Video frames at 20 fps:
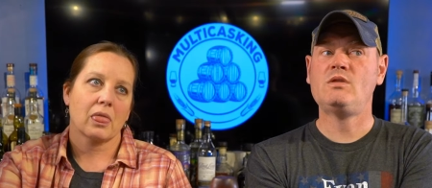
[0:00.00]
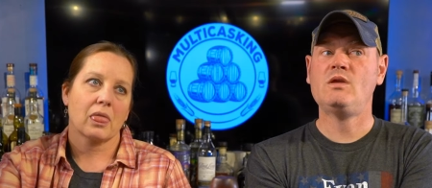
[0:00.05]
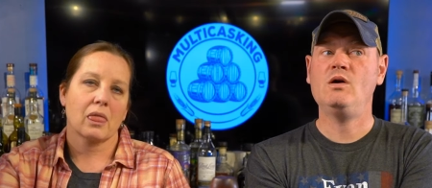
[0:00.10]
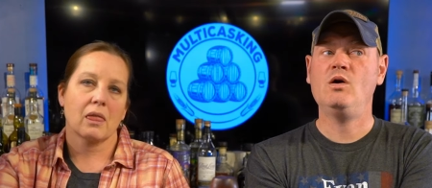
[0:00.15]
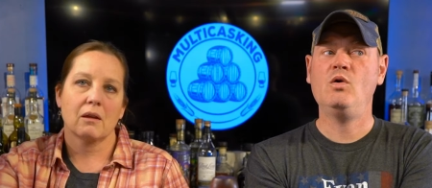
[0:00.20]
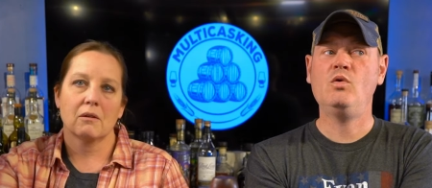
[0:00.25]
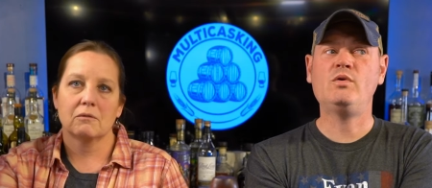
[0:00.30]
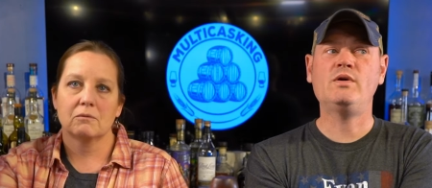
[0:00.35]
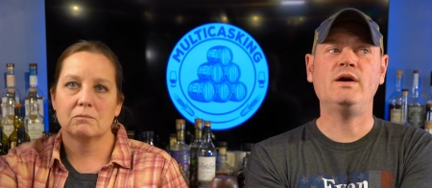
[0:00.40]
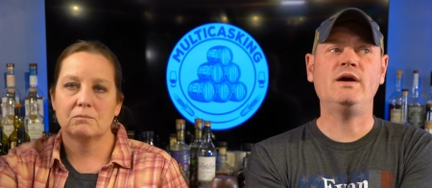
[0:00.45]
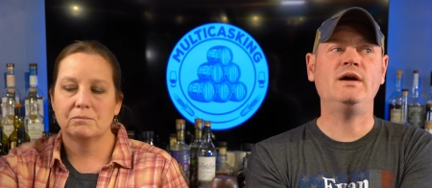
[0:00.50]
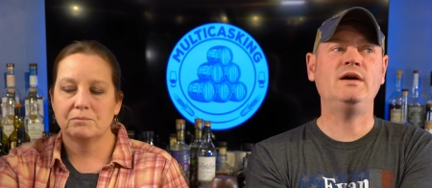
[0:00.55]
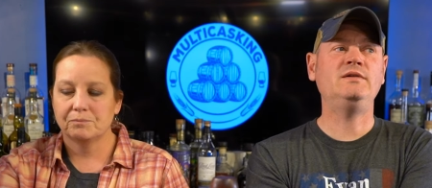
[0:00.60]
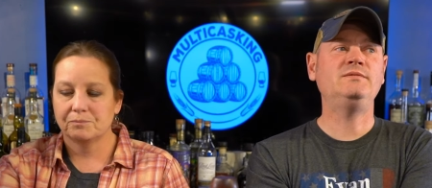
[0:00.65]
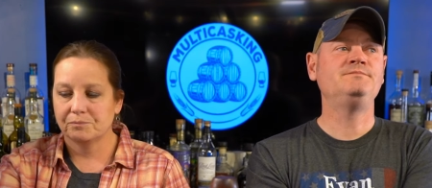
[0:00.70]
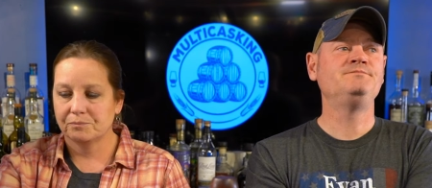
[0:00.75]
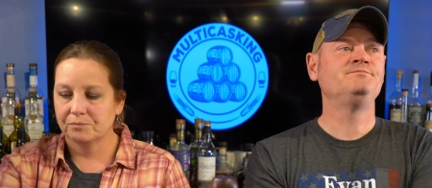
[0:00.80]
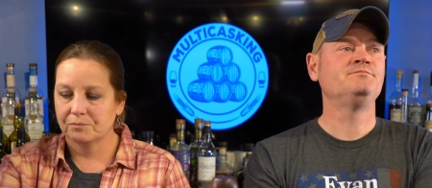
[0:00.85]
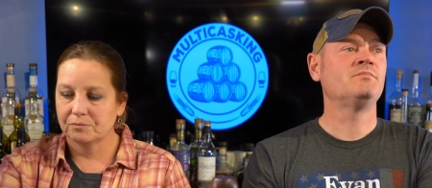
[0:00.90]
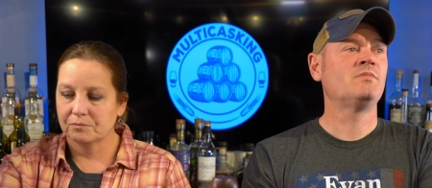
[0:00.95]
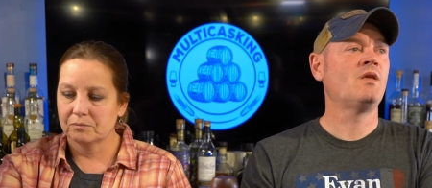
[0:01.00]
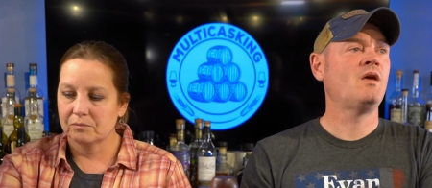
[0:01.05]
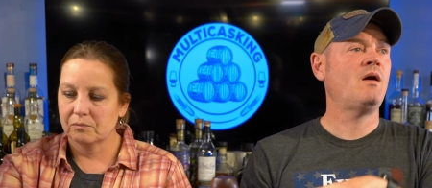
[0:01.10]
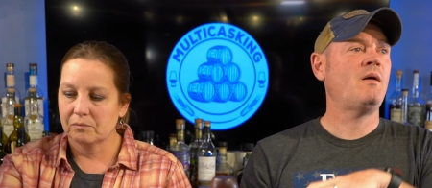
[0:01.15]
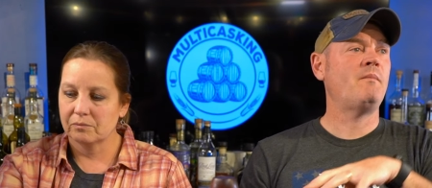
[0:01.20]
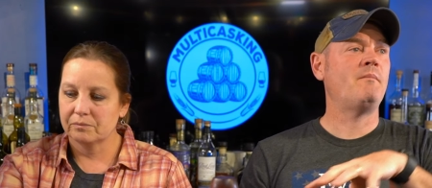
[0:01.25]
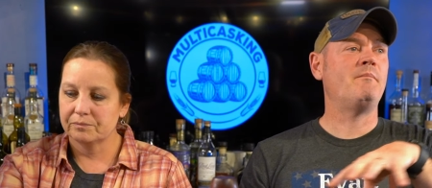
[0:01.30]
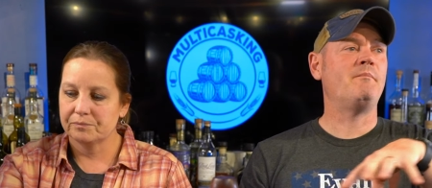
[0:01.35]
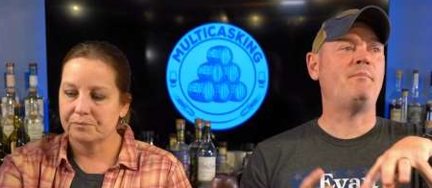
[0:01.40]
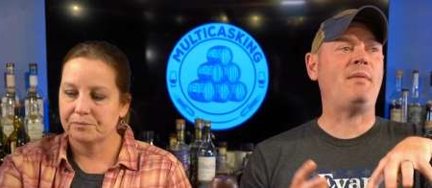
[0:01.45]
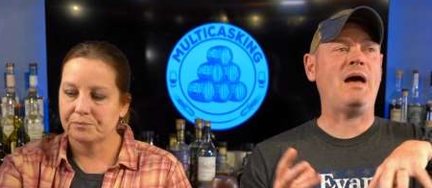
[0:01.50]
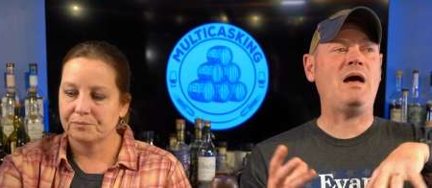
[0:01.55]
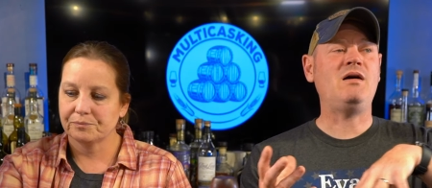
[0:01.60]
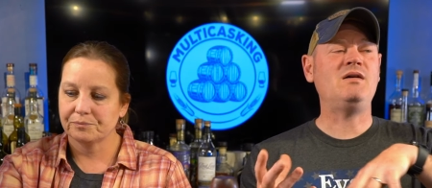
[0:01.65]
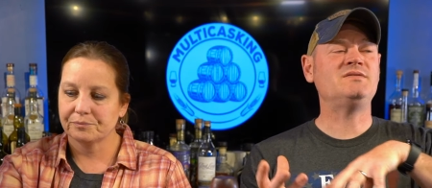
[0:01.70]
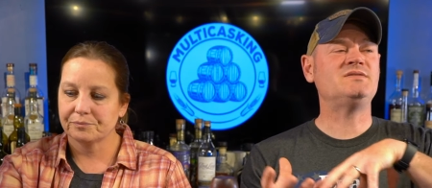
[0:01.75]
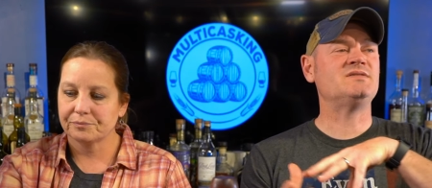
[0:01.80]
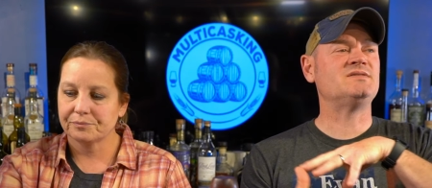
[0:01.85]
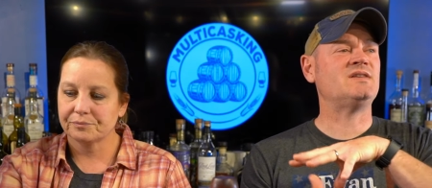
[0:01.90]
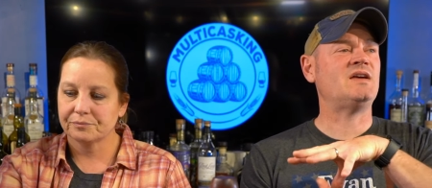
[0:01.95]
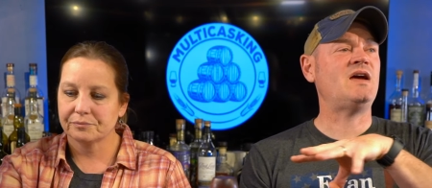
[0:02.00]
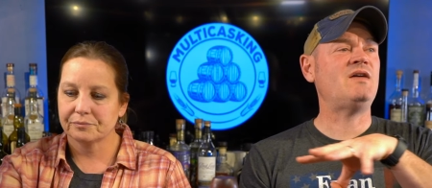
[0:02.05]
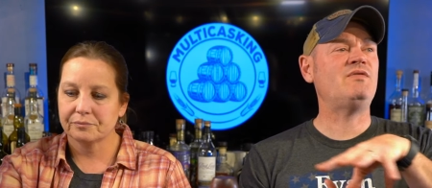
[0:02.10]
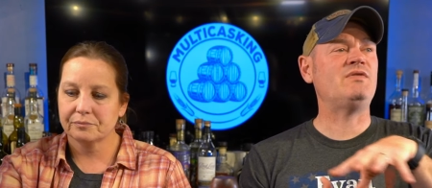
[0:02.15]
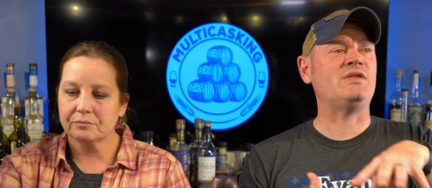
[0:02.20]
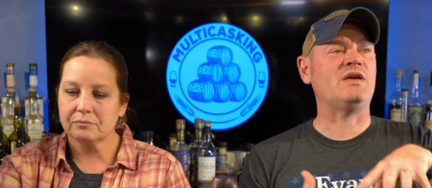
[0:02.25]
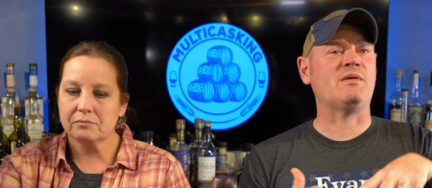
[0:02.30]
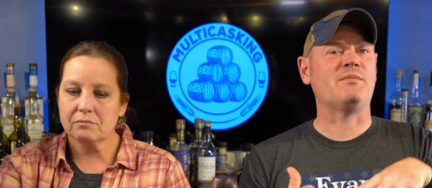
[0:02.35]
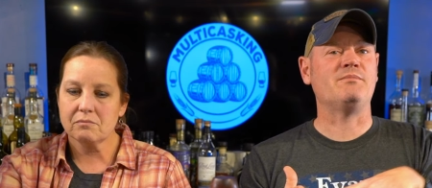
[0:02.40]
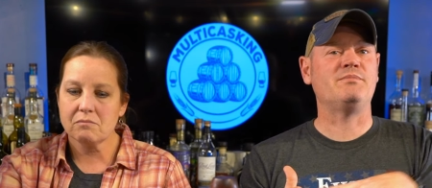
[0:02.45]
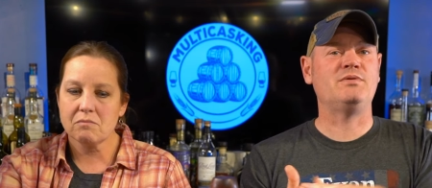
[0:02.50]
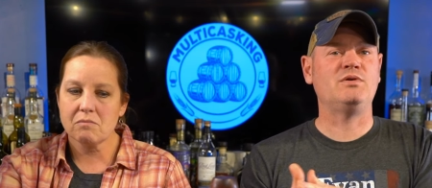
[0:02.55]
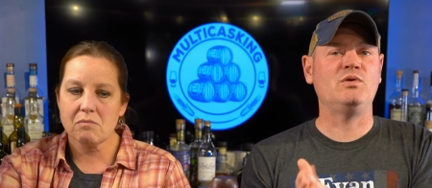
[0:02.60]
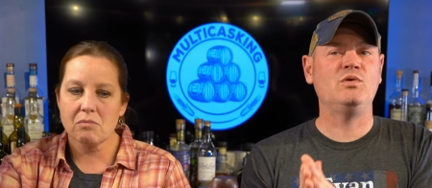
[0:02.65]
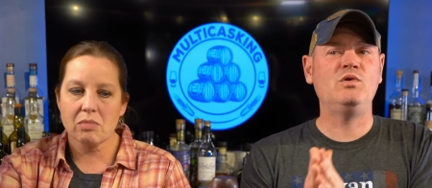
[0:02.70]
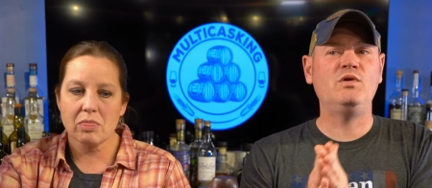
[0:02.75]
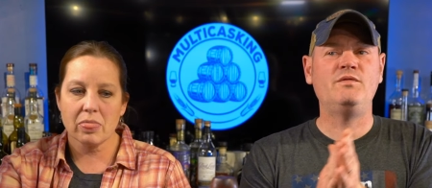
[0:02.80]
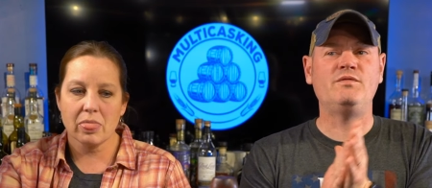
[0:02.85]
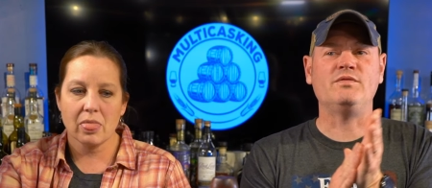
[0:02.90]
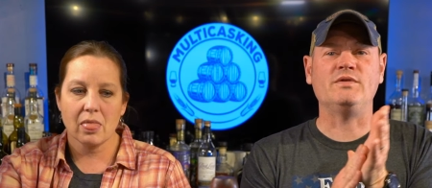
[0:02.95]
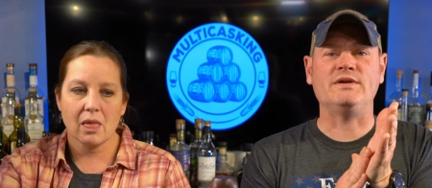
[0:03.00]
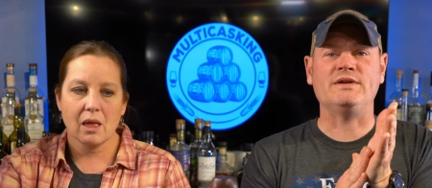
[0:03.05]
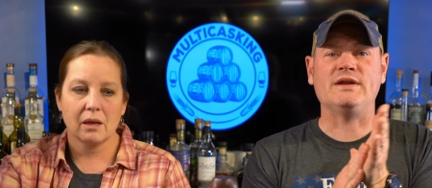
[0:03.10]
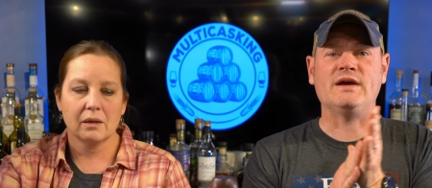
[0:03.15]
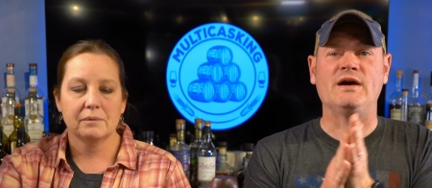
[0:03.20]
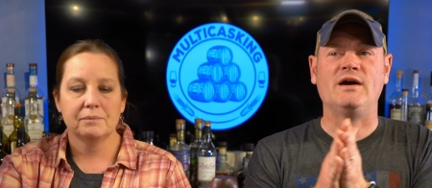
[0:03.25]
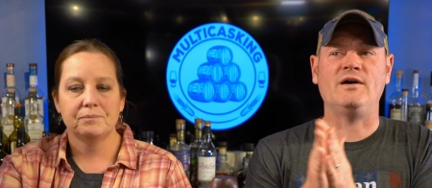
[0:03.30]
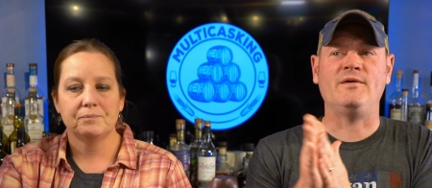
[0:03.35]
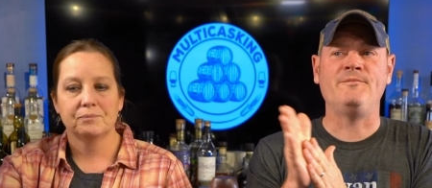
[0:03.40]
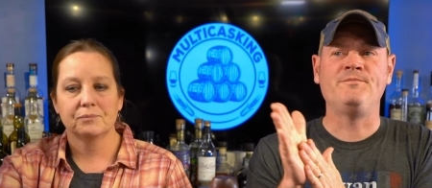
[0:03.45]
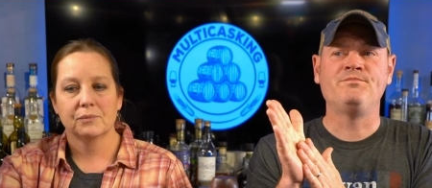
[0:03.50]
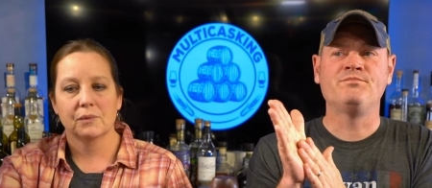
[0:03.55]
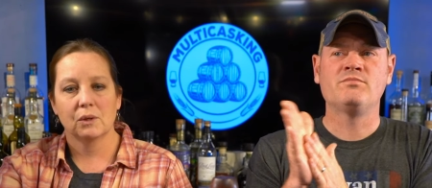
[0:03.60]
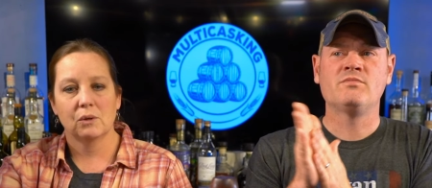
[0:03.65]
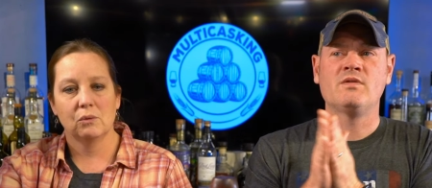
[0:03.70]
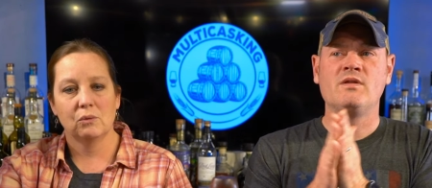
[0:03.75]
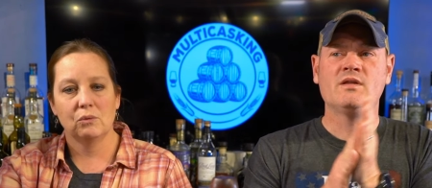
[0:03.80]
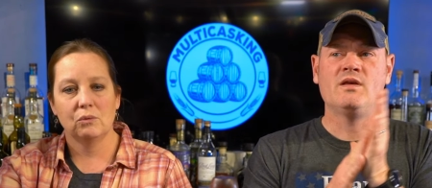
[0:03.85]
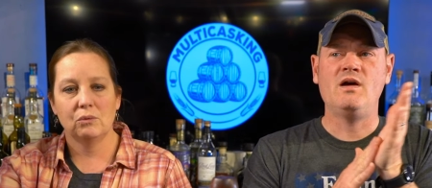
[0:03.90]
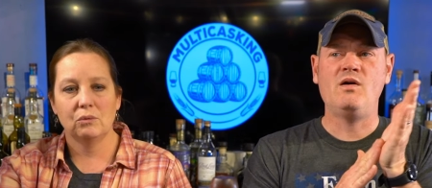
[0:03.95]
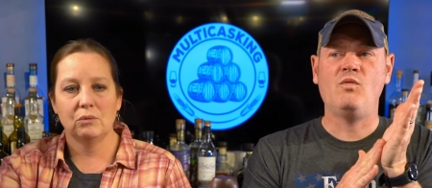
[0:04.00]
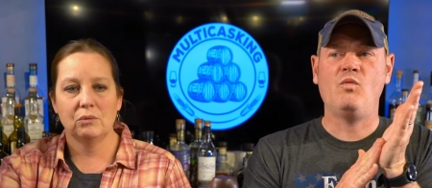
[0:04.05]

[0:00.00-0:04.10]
Speaker 1: Okay, balances everything beautifully now. Ooh. That